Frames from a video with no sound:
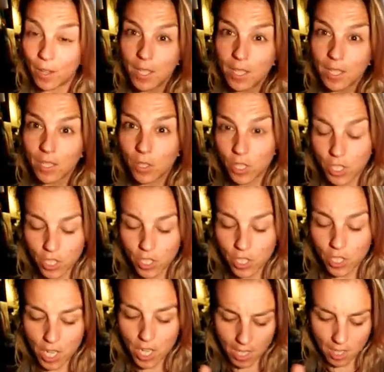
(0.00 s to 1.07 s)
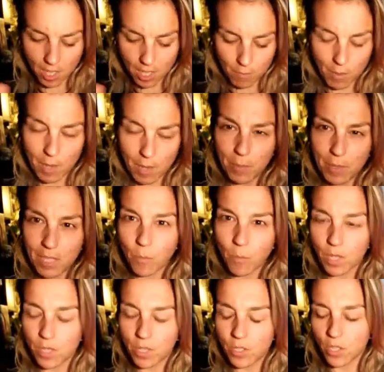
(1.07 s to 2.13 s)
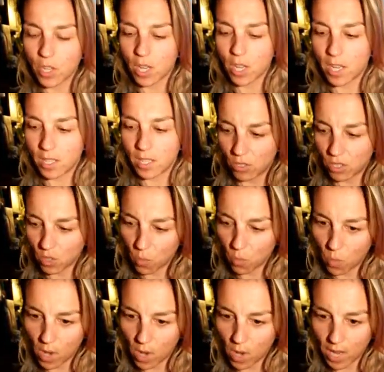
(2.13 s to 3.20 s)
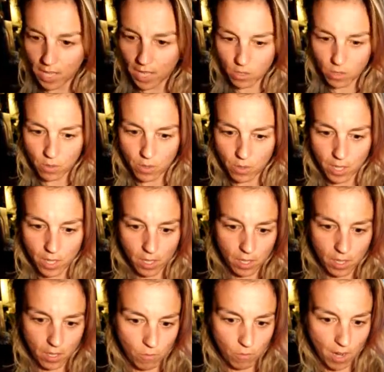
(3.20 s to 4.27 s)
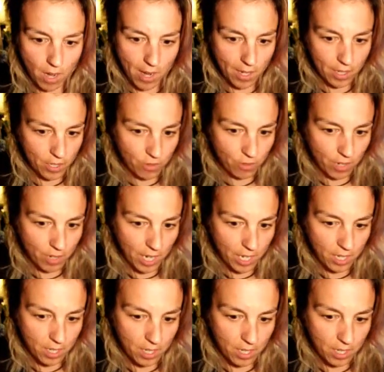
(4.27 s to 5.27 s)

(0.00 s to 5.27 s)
So just check in. There might be someone trying to sway you in the wrong direction,